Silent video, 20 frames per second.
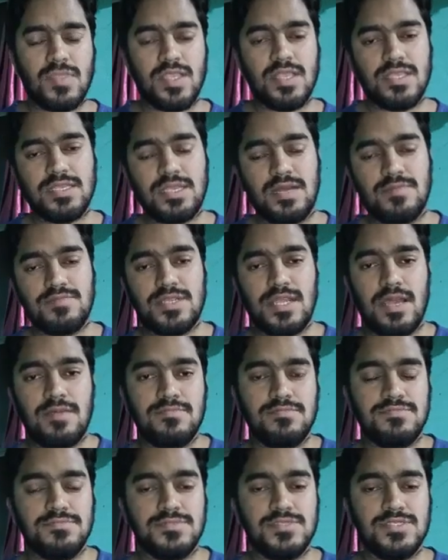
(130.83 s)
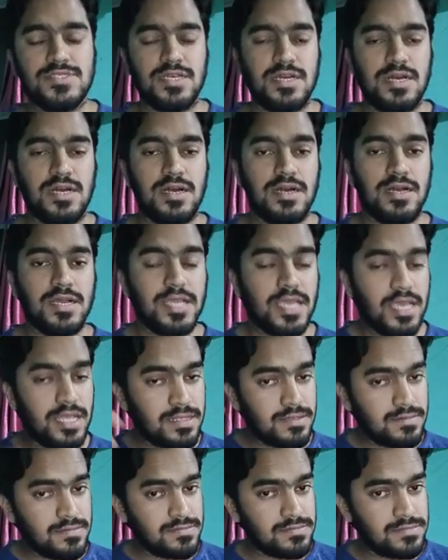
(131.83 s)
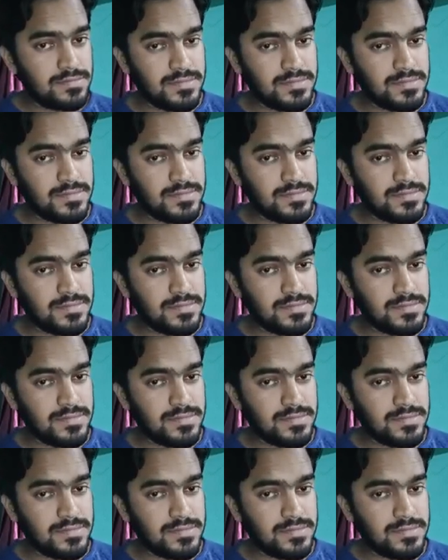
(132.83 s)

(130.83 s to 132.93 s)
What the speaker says: sometimes can